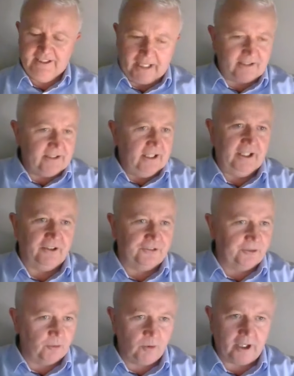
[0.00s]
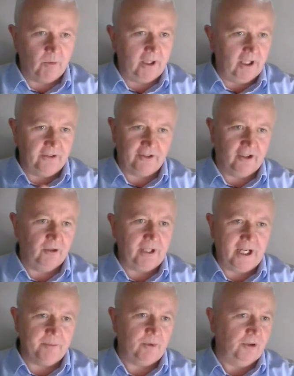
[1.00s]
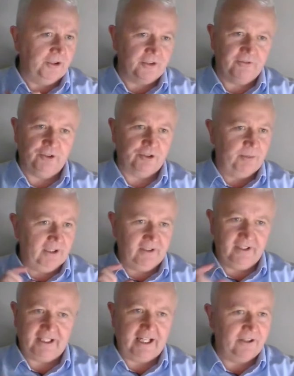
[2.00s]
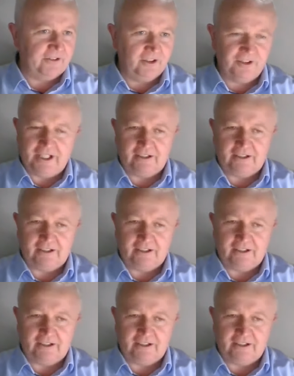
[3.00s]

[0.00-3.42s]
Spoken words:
Matt, you hit on some quick wins, endpoint, the vulnerability count, all